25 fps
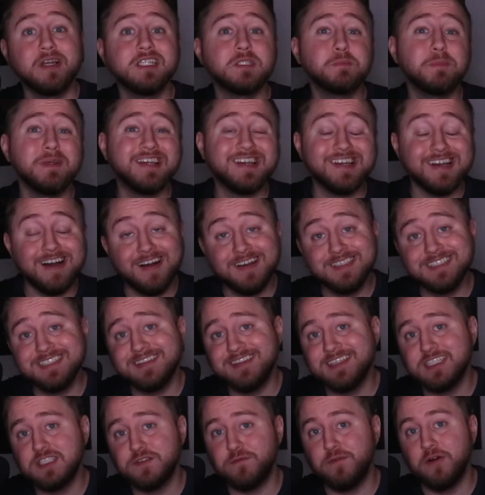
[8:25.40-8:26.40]
But it's because
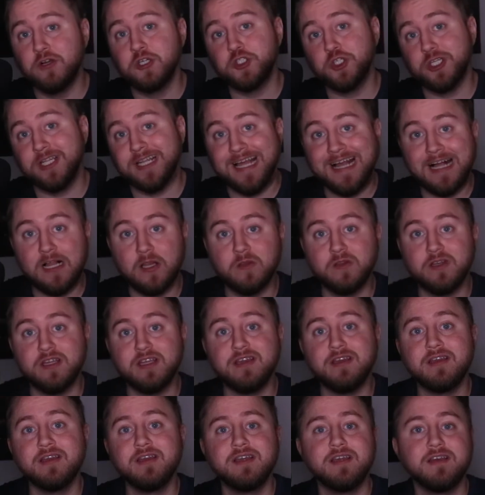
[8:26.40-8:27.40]
of this
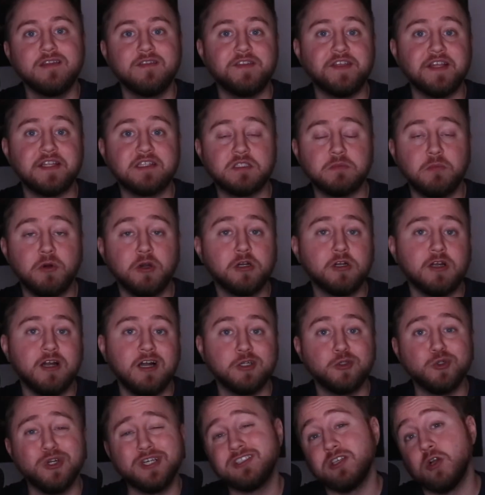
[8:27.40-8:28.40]
functionality that smart
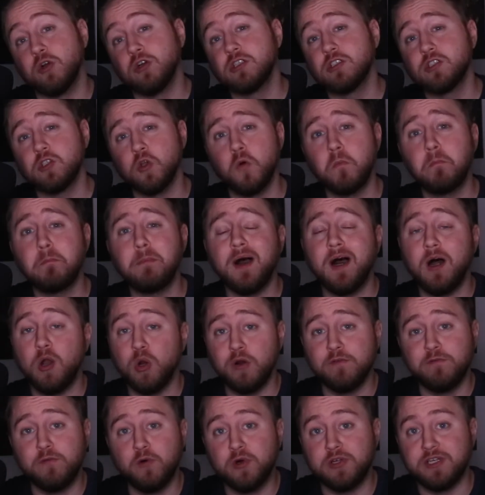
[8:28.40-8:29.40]
contracts are so
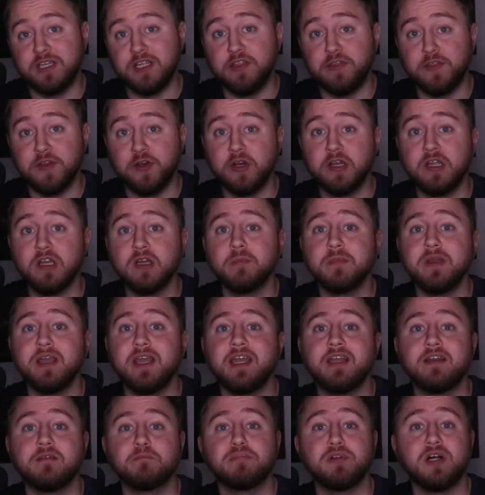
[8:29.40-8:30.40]
powerful on Ethereum
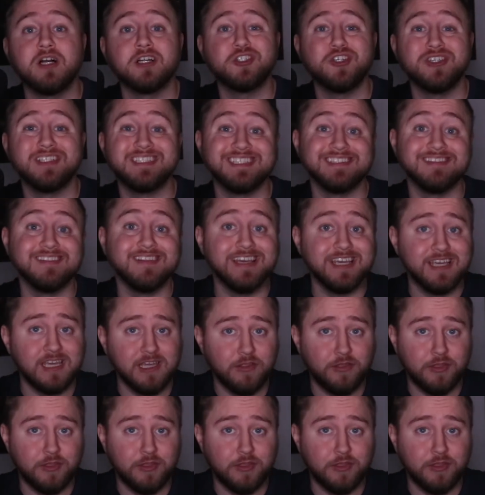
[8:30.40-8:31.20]
and blockchains like